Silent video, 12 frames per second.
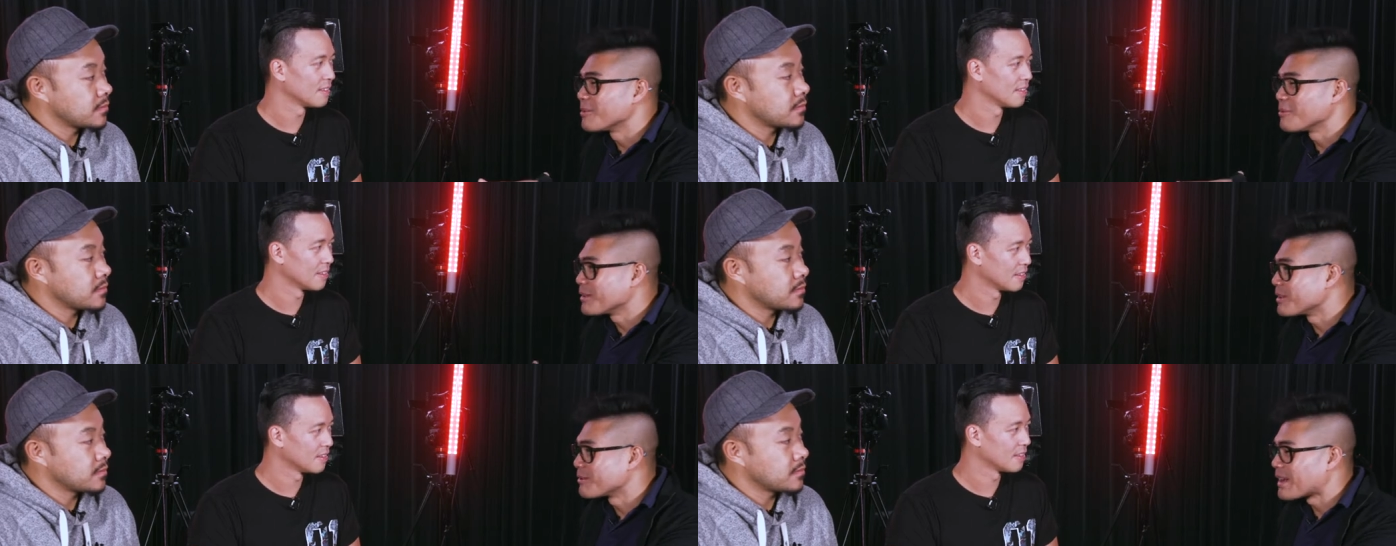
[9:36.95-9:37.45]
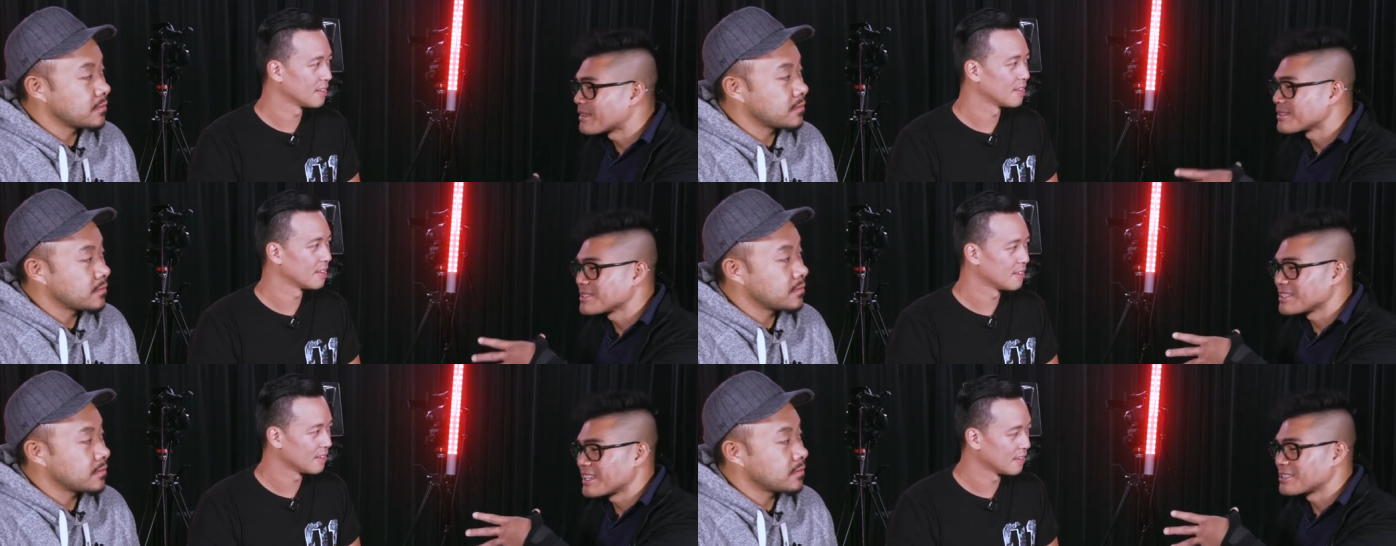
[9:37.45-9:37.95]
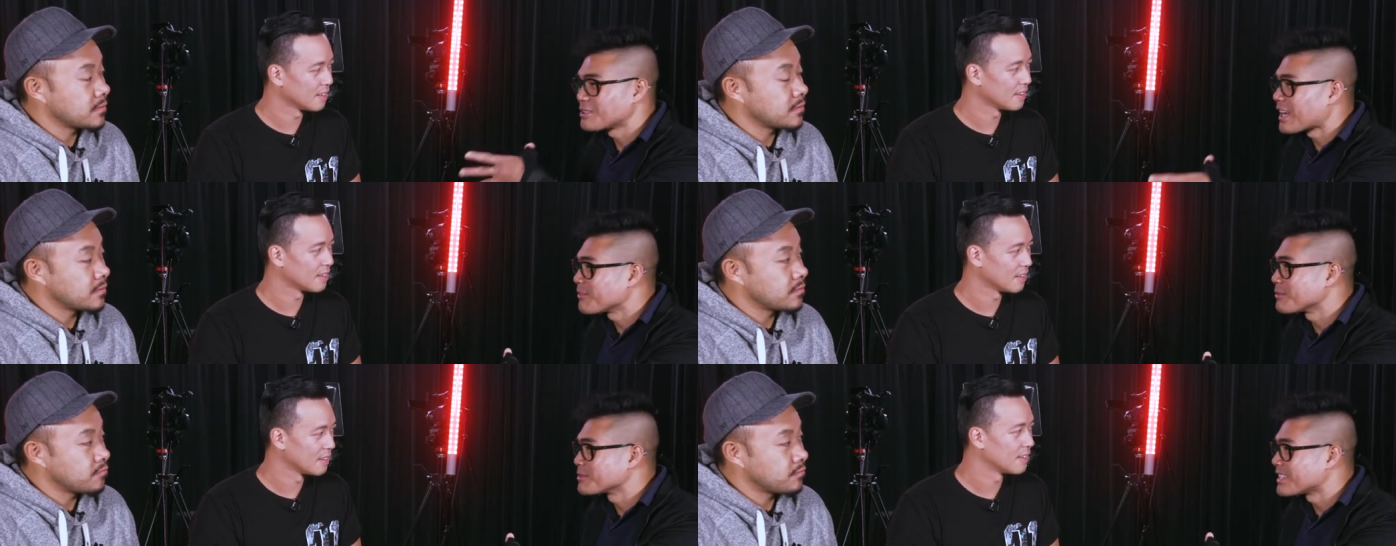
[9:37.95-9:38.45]
Speaker 1: with the Raptors to get
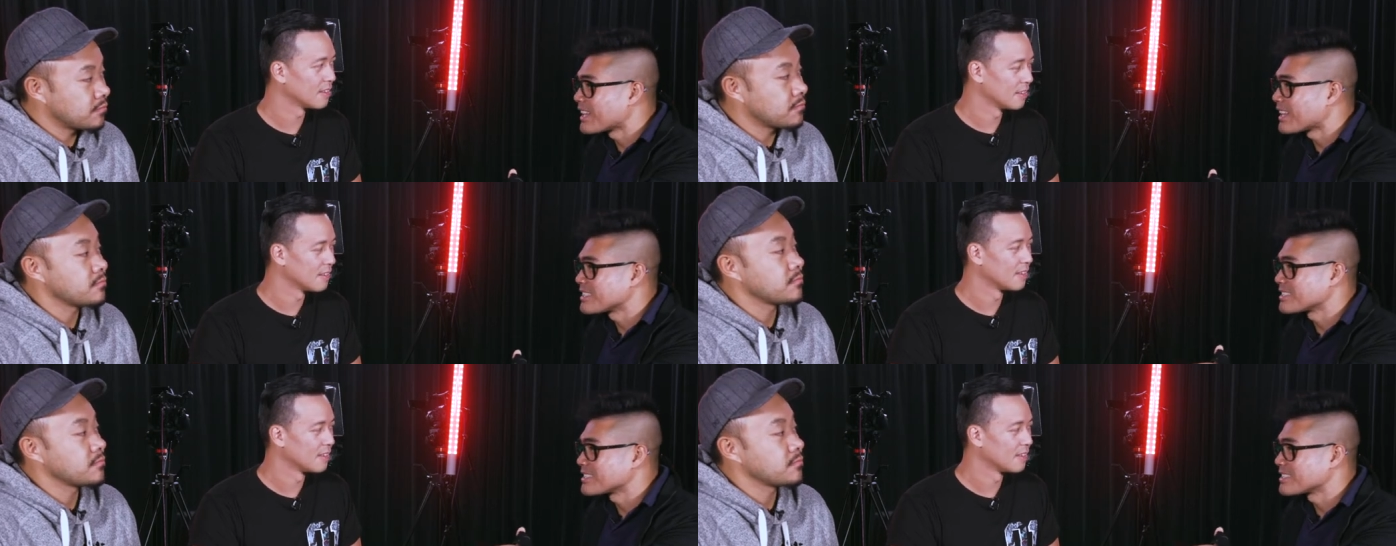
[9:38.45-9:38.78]
travel tags